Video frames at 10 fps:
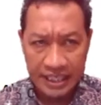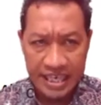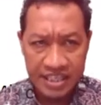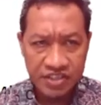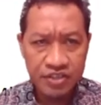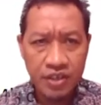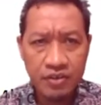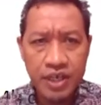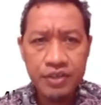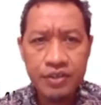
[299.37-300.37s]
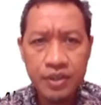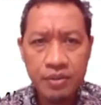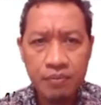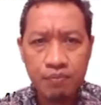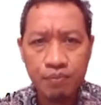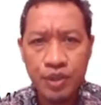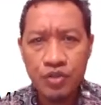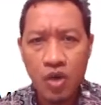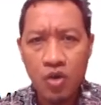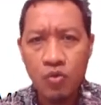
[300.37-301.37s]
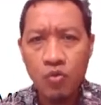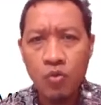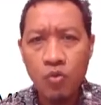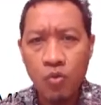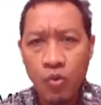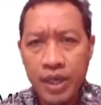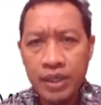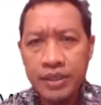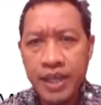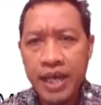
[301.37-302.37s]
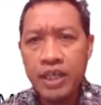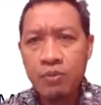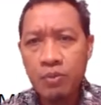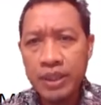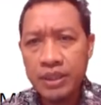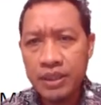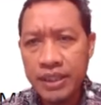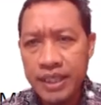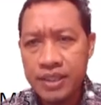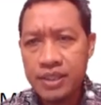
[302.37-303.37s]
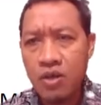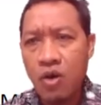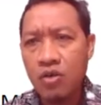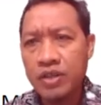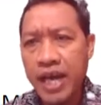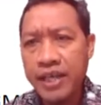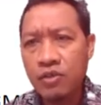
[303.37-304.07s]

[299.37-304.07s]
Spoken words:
8th generation based on well dynamometer test or dyno